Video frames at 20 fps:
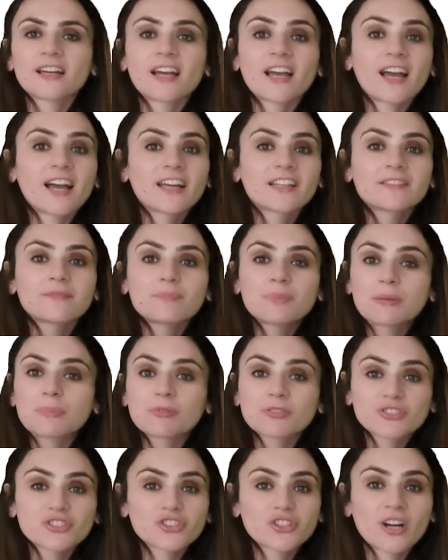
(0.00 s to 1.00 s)
and people
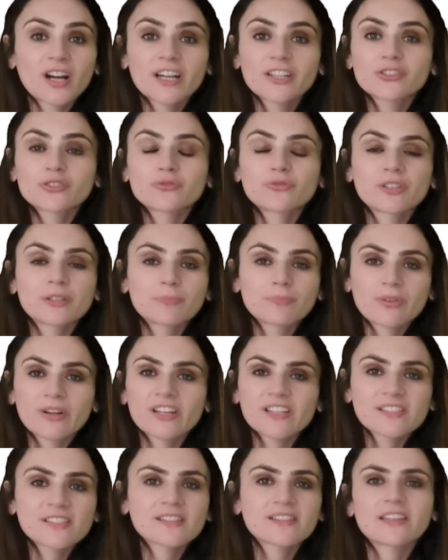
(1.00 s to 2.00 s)
try to
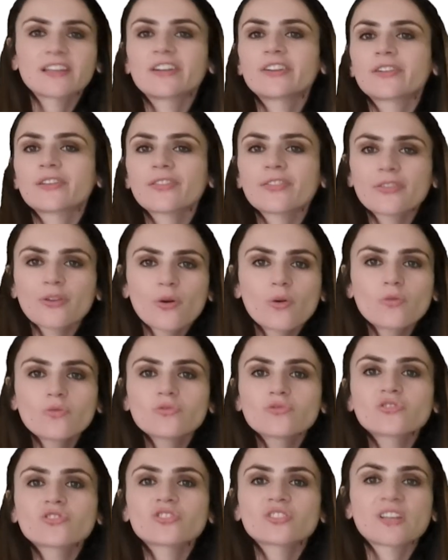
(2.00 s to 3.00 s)
repress their
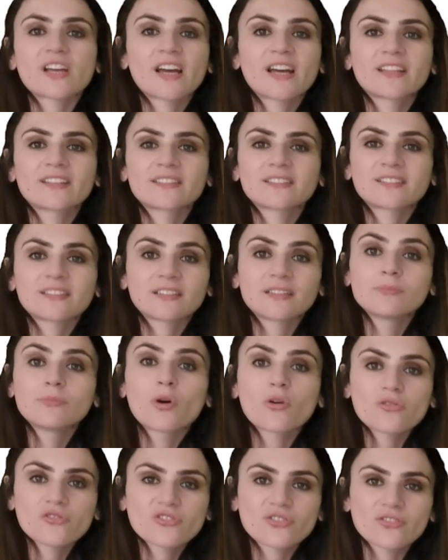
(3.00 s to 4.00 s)
thoughts and
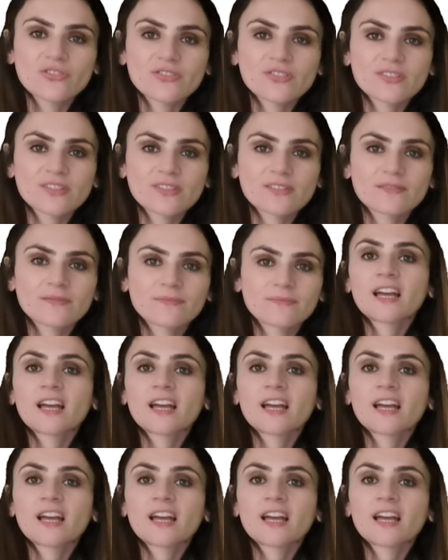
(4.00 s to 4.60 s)
emotions.